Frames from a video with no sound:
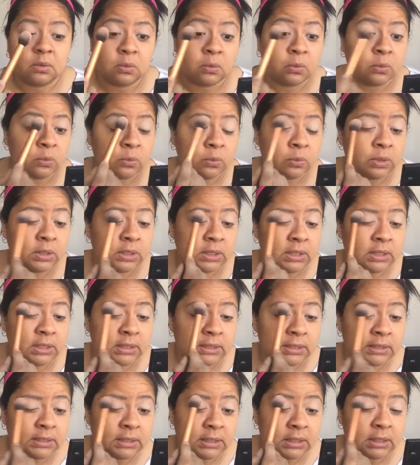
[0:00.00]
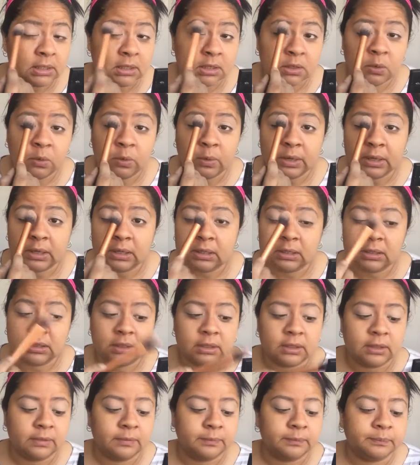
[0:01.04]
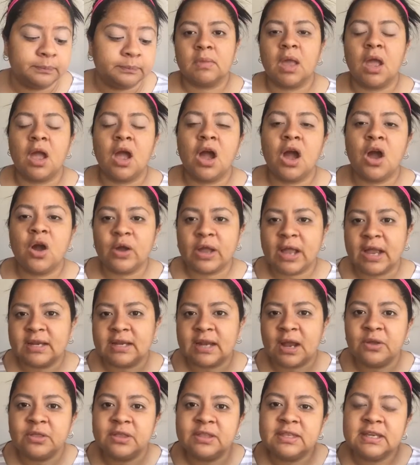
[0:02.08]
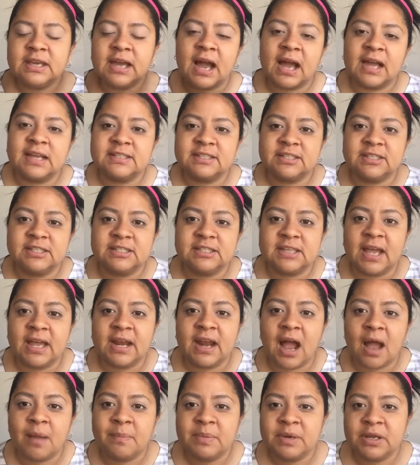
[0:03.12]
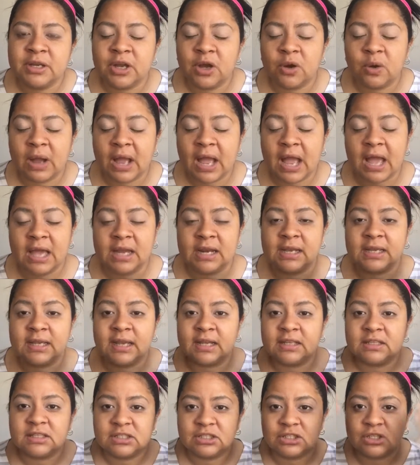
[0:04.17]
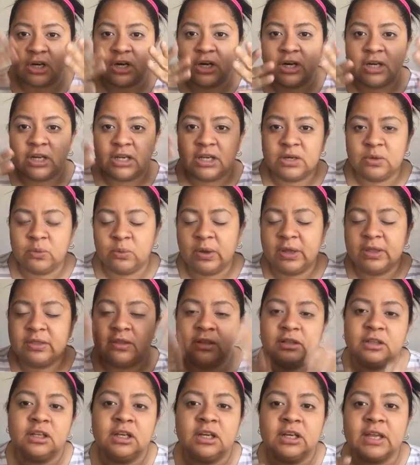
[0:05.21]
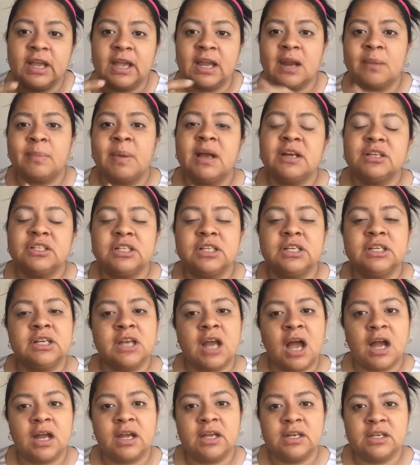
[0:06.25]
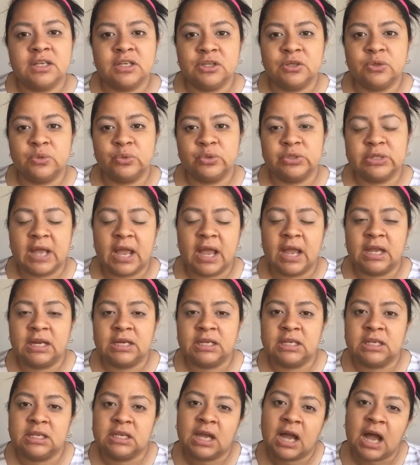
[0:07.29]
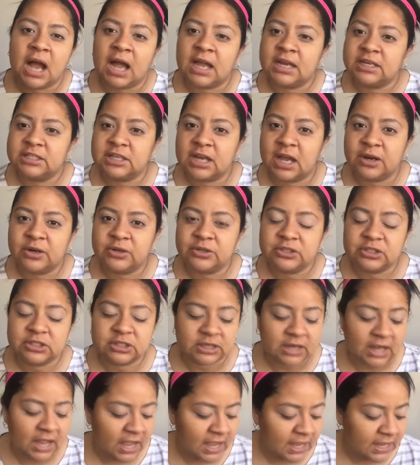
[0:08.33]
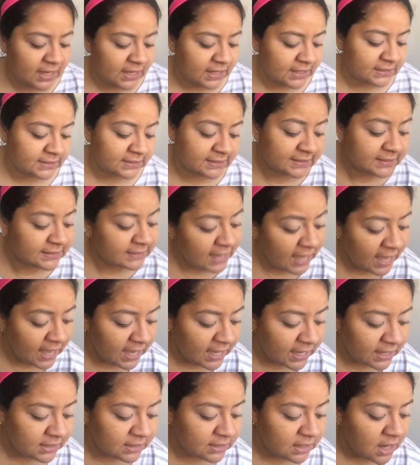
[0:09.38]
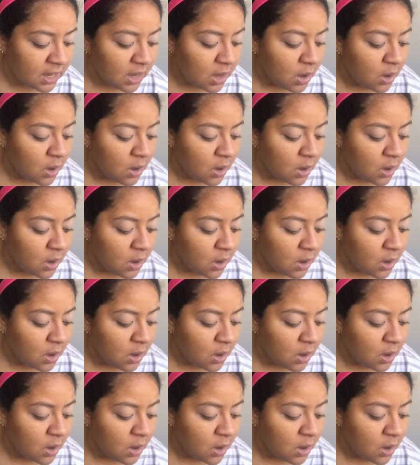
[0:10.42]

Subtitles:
really quickly. Okay, now that the eyes are set, I'm gonna go ahead and get started with the look, and I'm actually not gonna use any eyeshadows today. Instead,